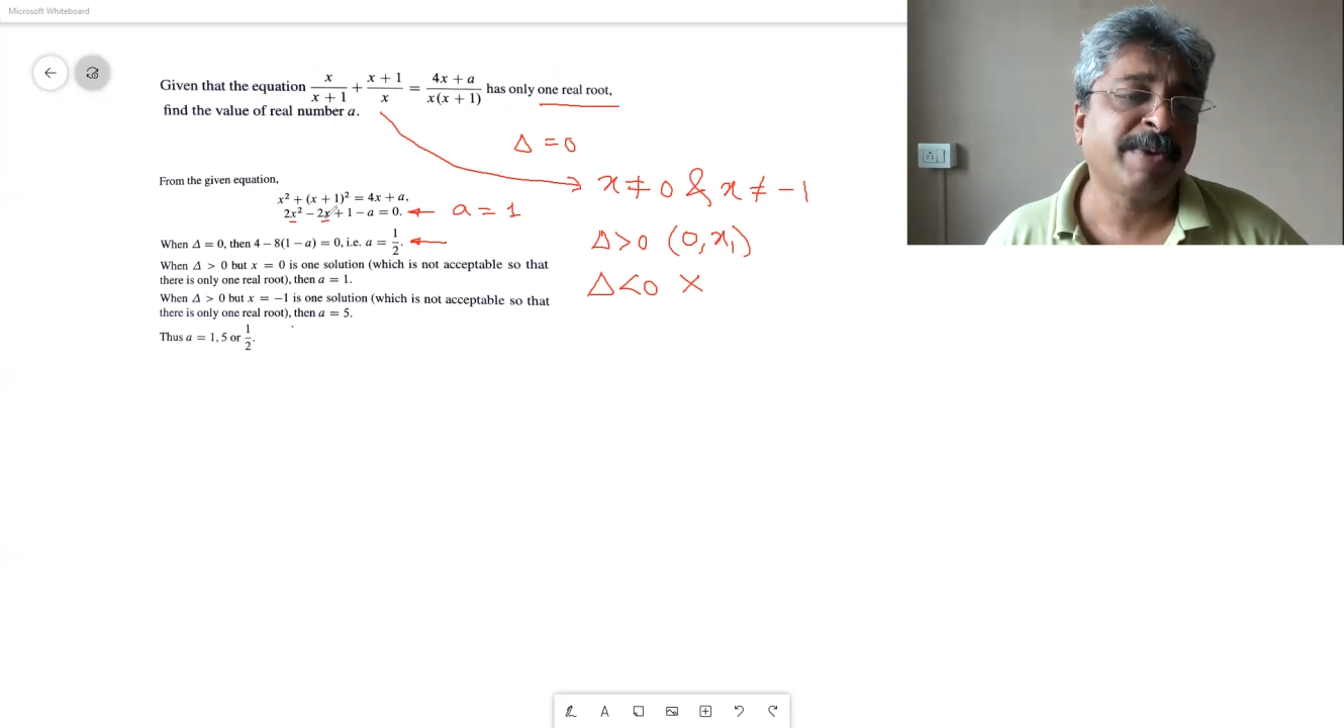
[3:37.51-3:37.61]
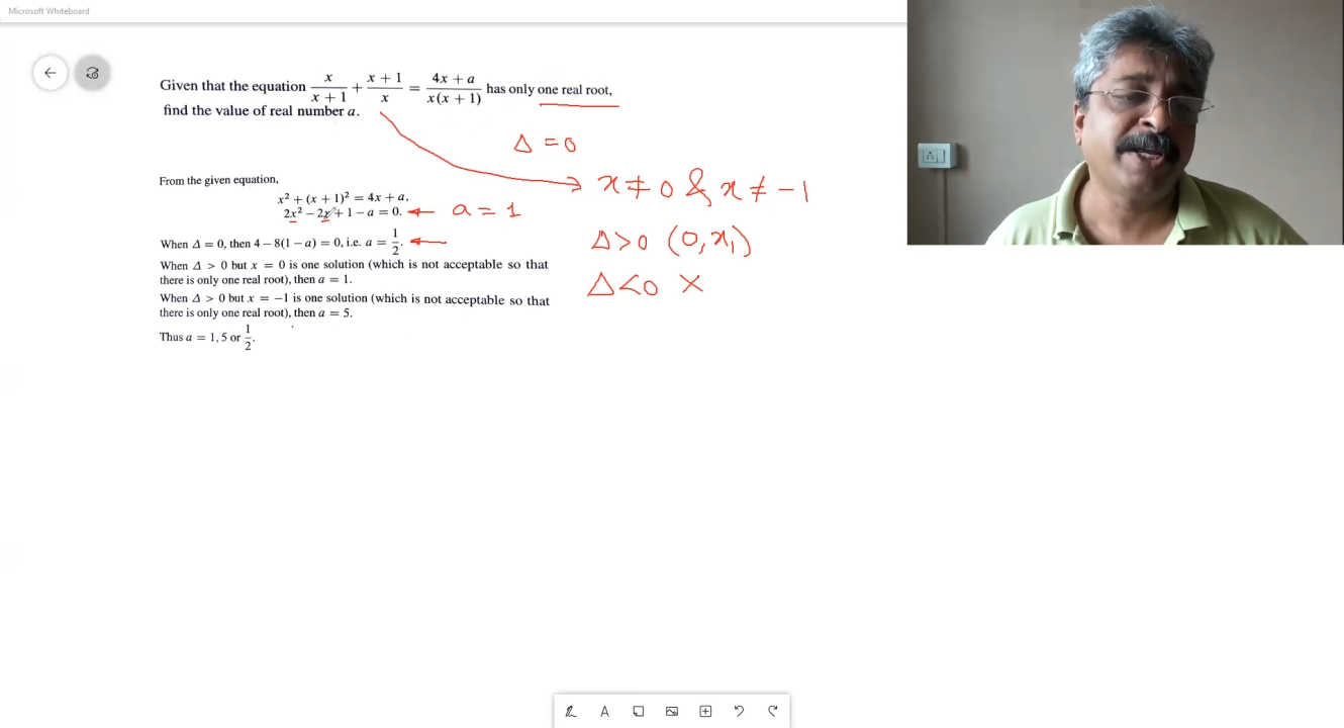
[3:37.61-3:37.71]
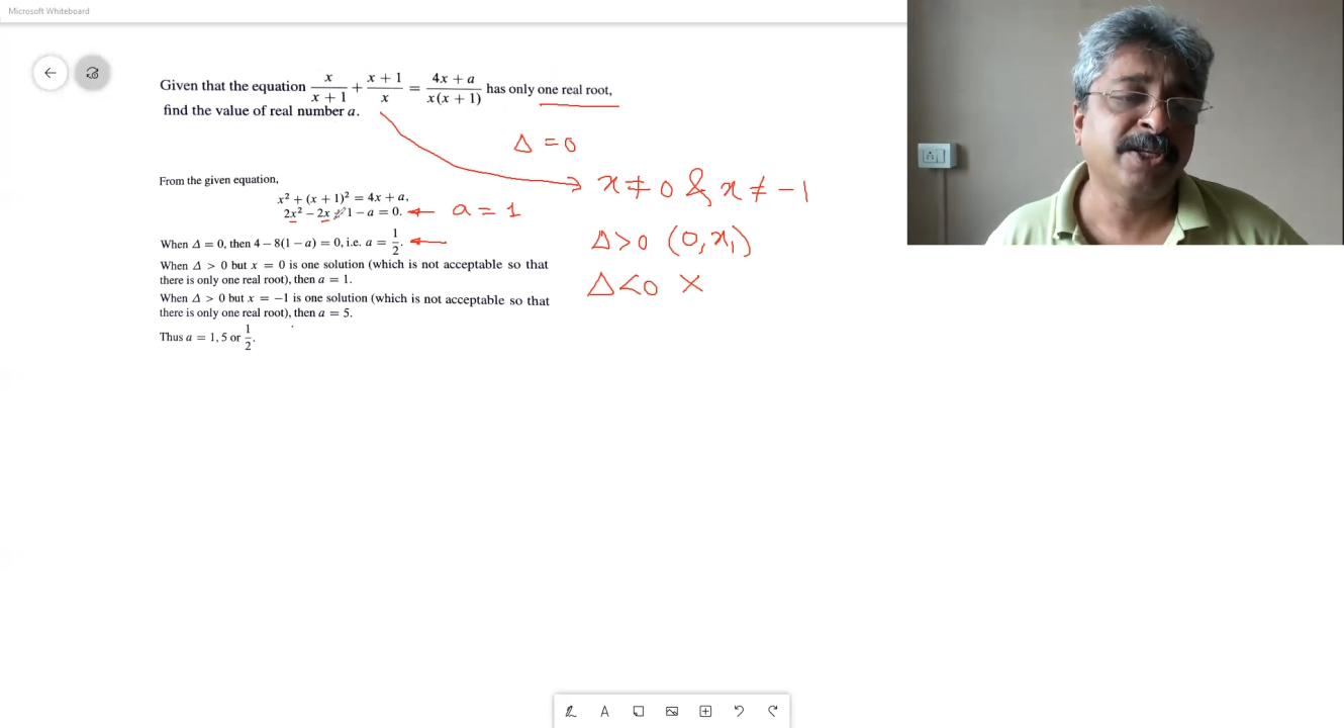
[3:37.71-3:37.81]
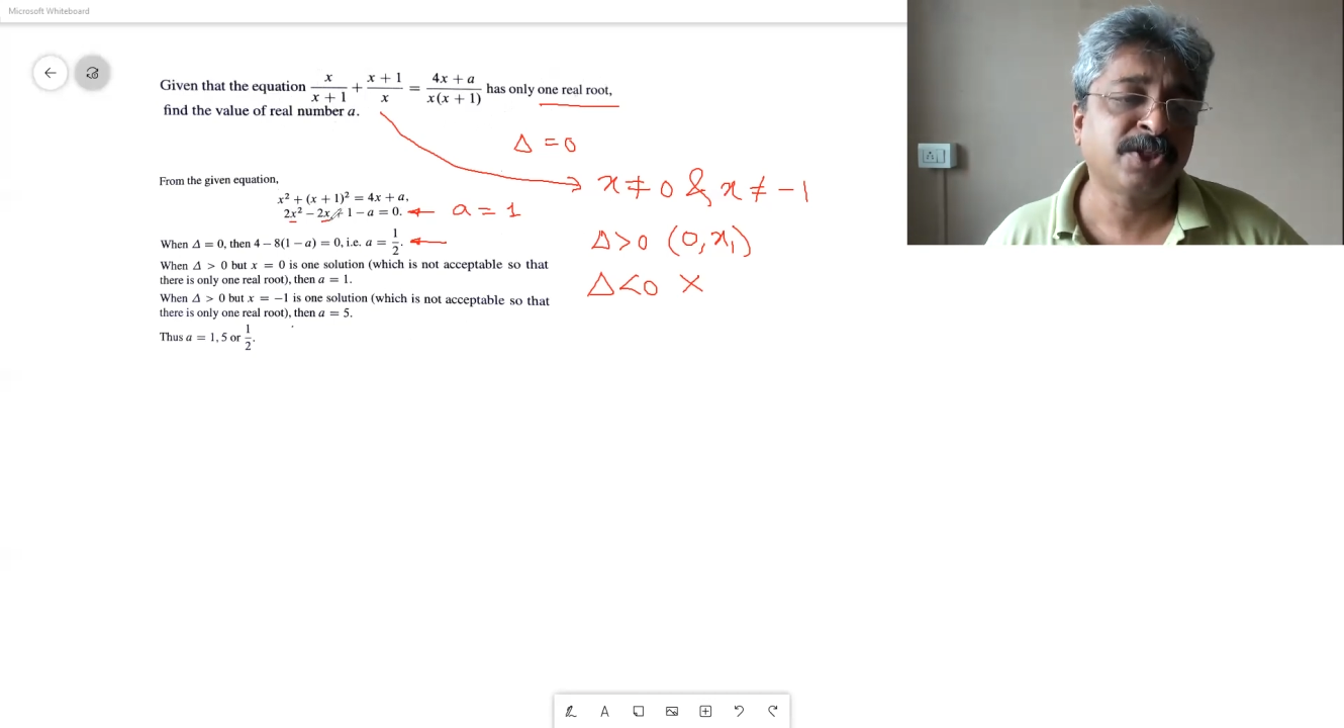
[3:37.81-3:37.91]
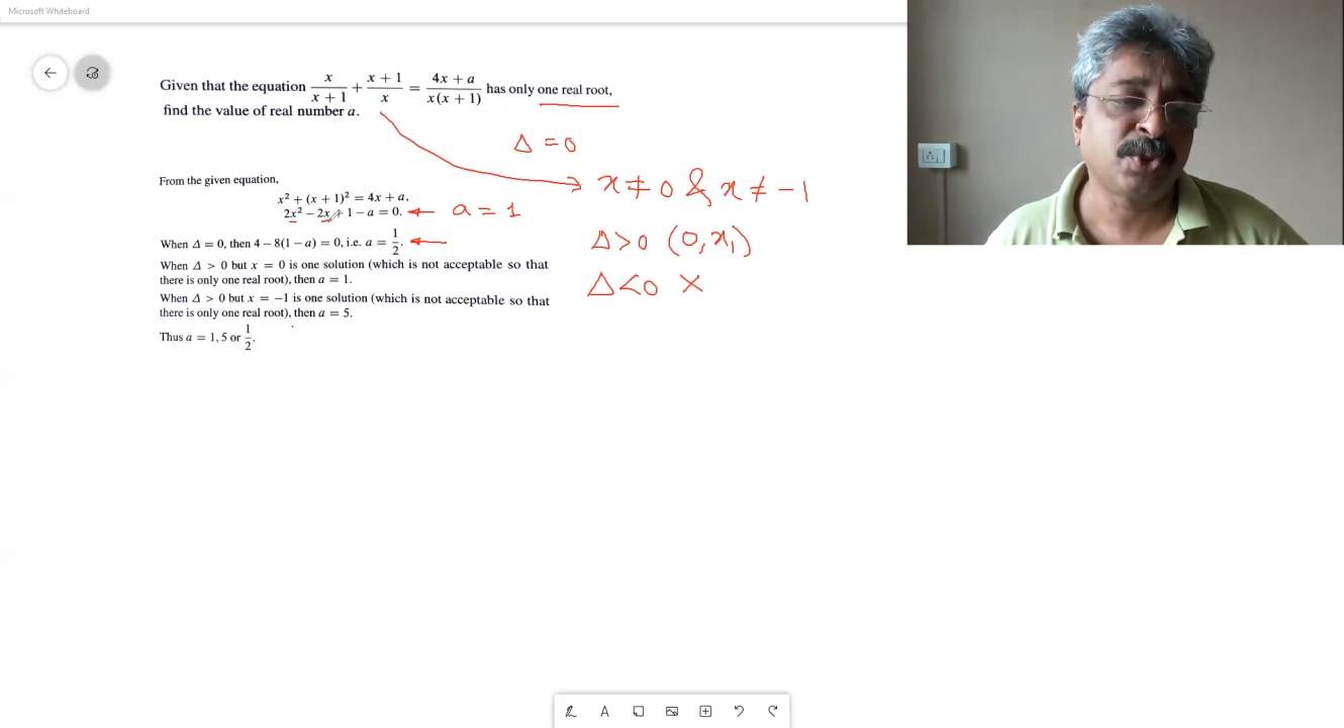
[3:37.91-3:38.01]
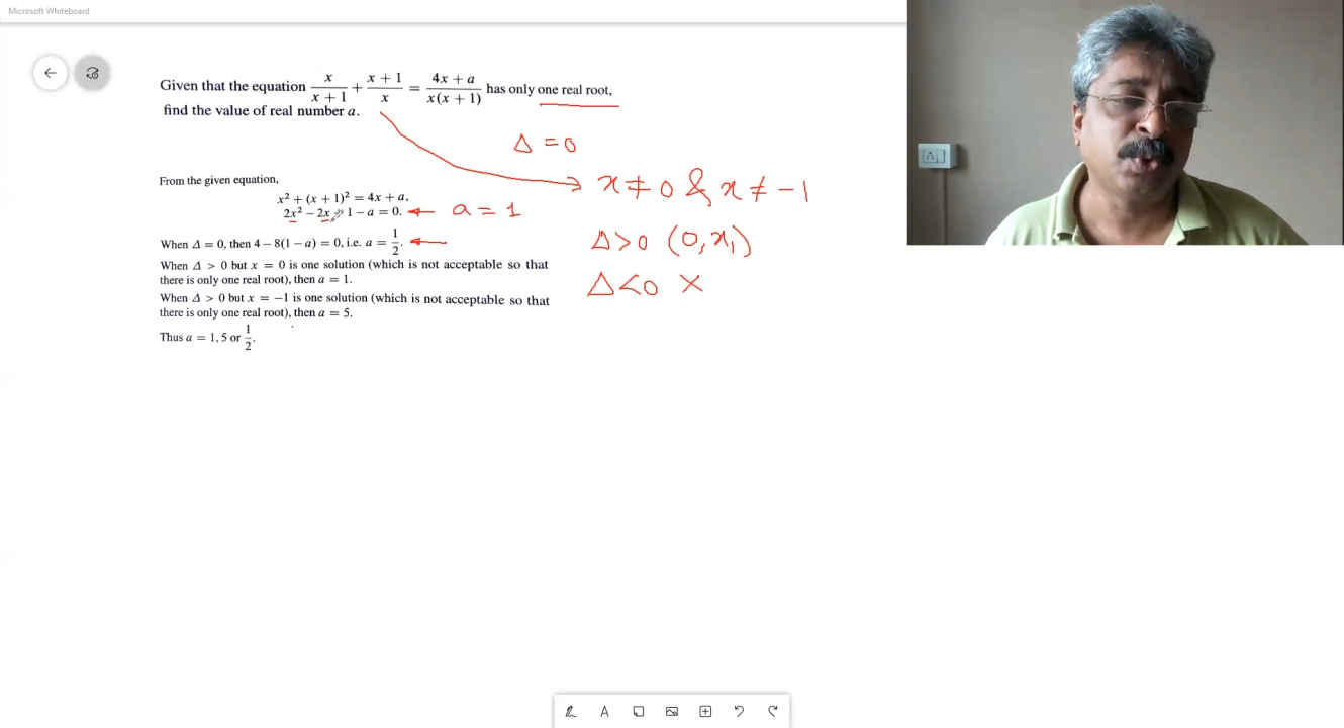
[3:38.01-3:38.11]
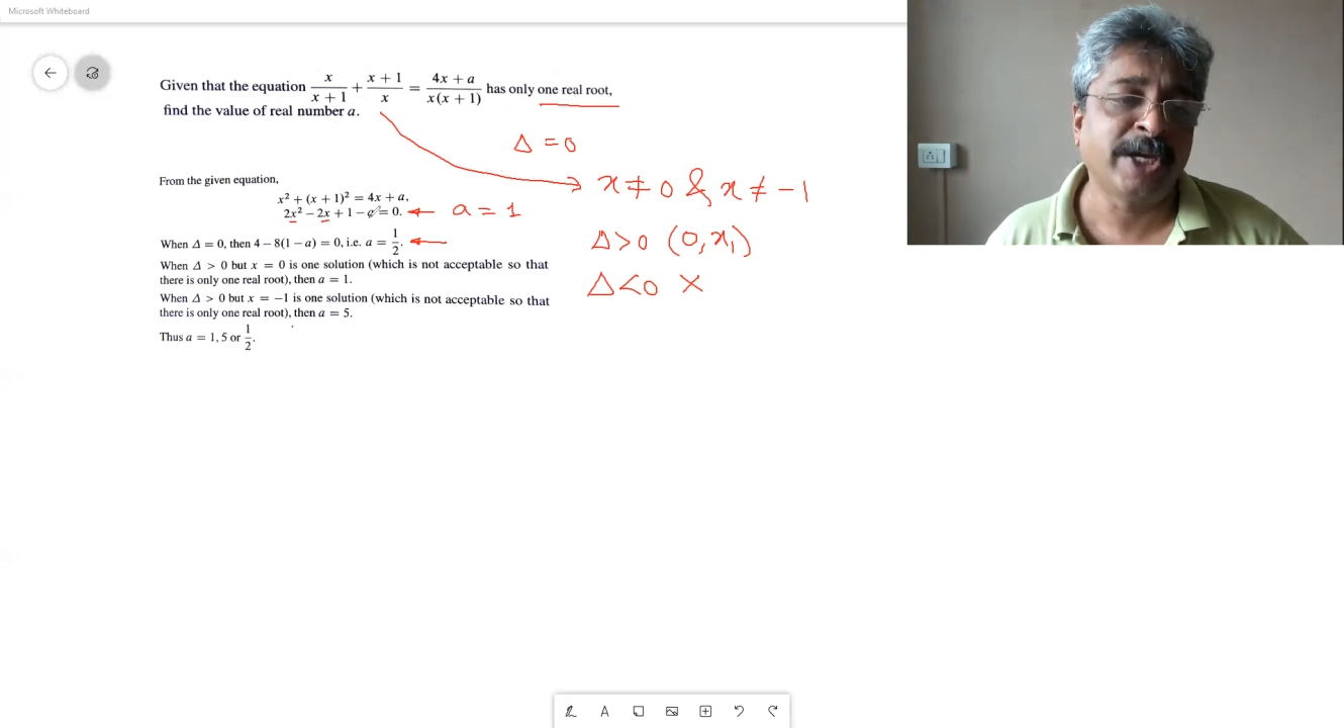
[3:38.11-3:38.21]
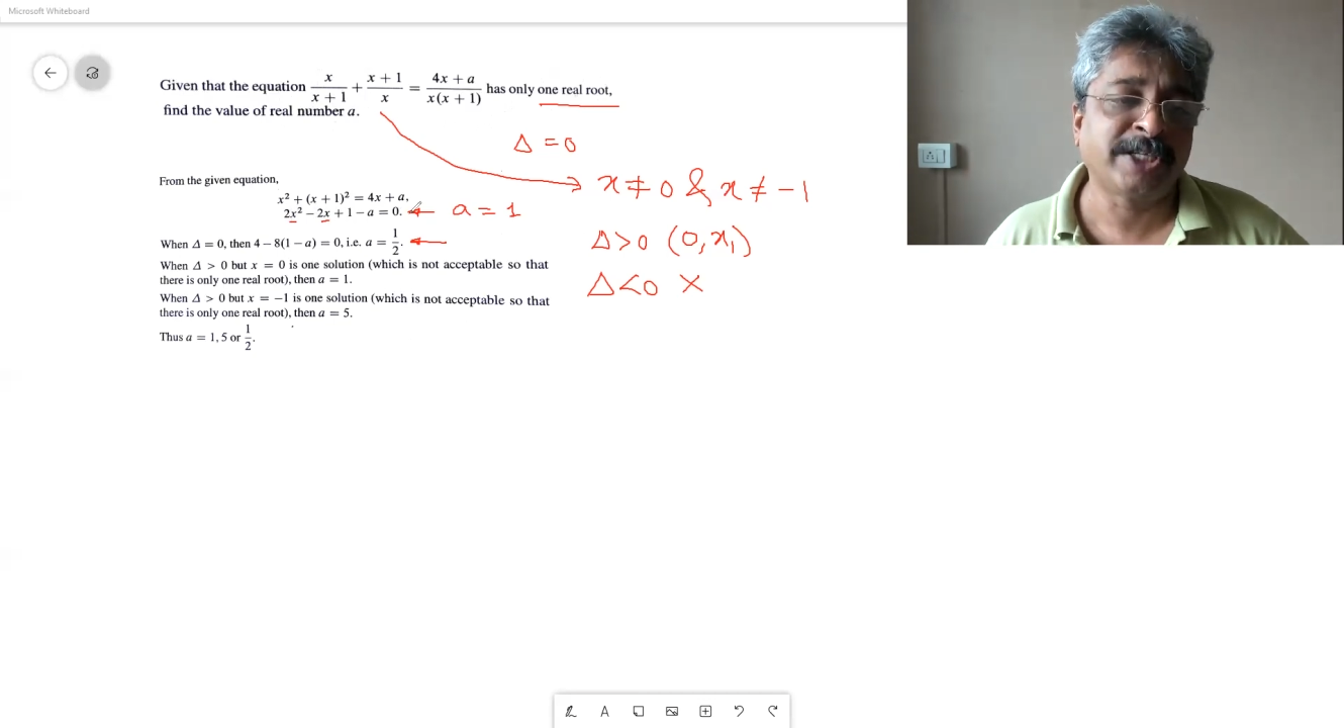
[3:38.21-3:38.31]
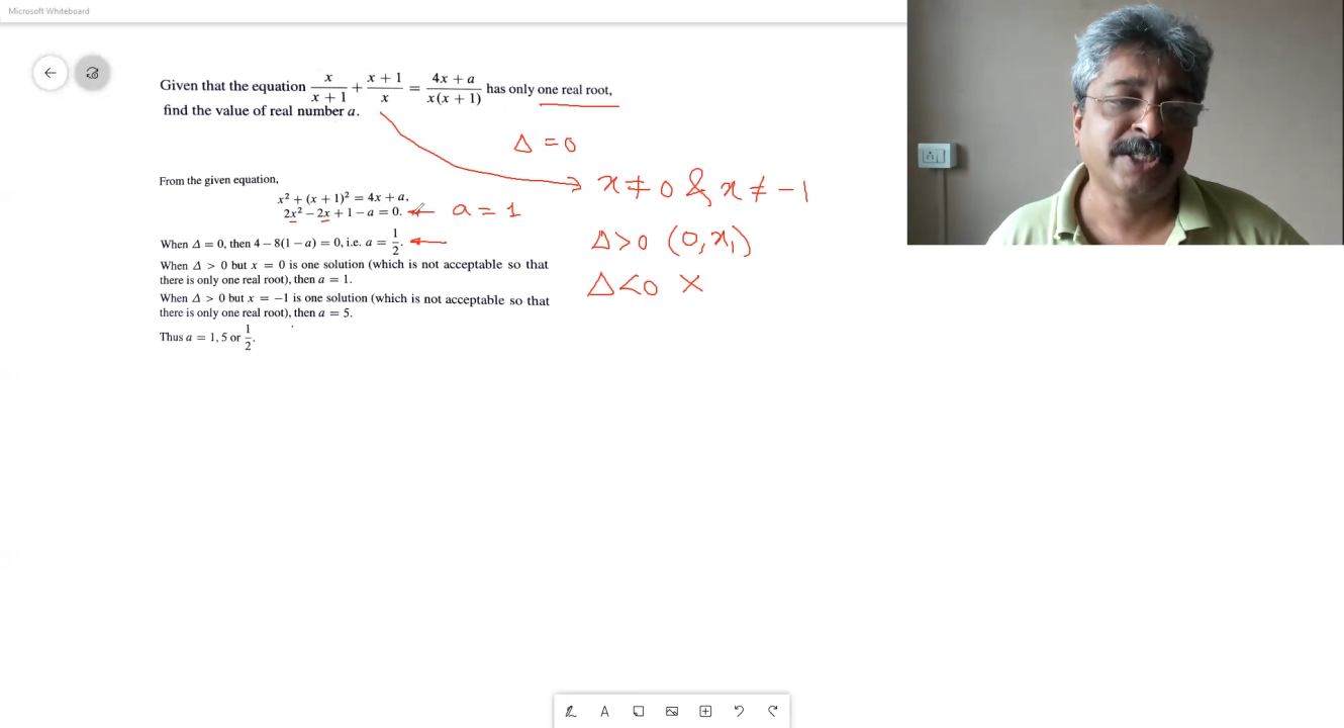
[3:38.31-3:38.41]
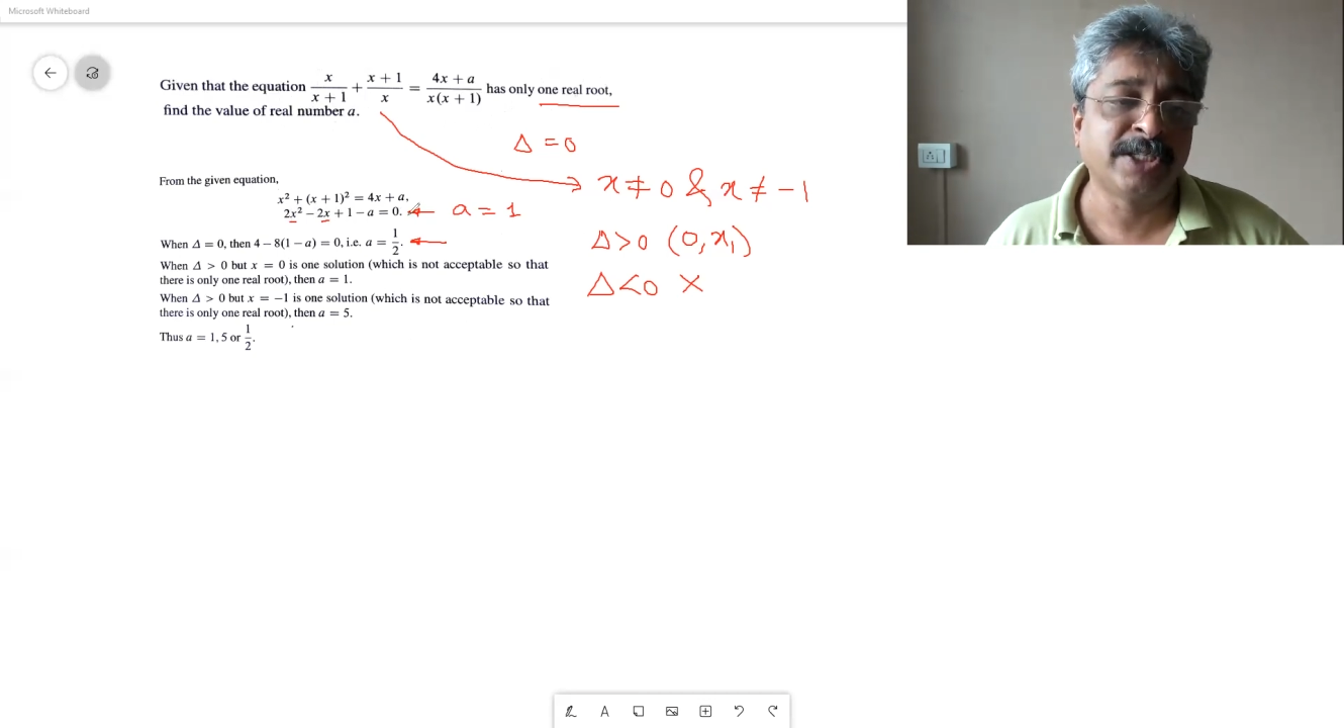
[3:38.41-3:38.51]
minus
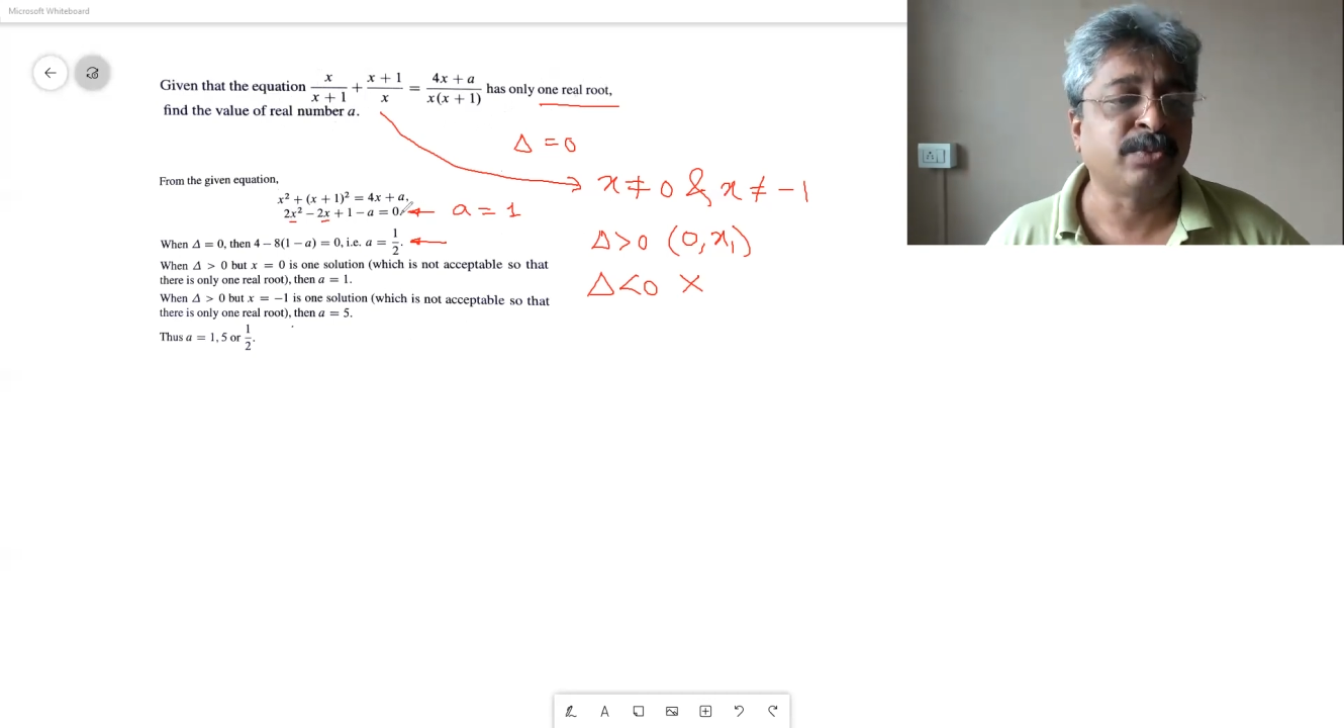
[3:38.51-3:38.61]
2x is